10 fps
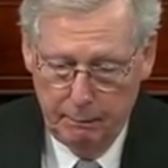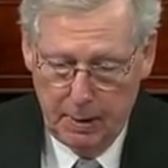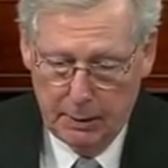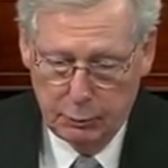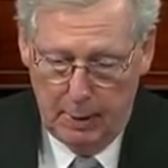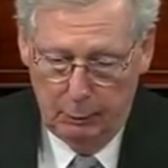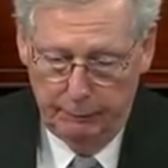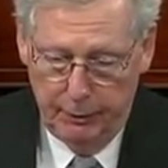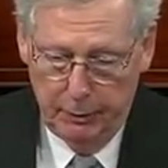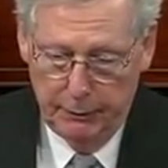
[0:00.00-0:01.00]
That's why we'll
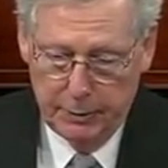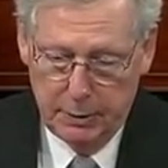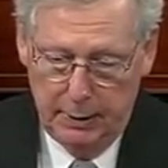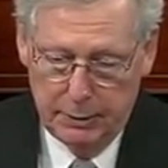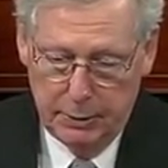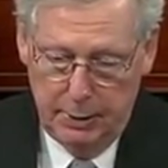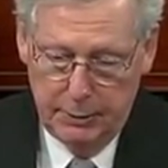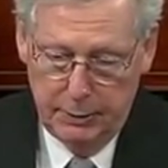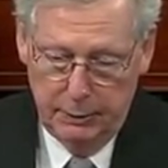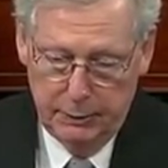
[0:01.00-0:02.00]
vote on this
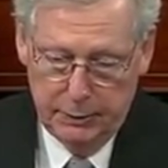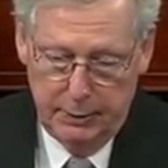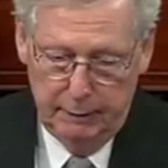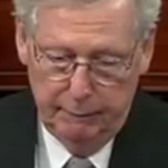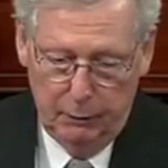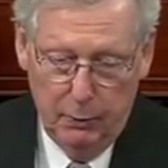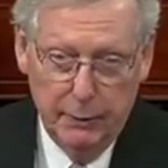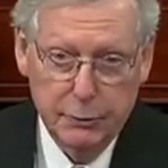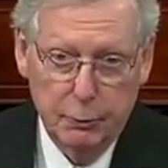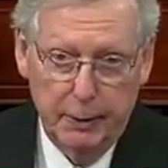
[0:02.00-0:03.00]
legislation on the Senate floor
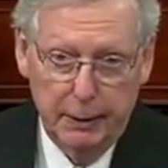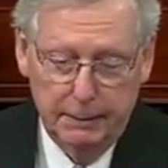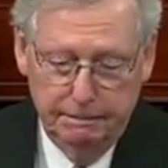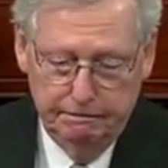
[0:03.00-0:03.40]
this week.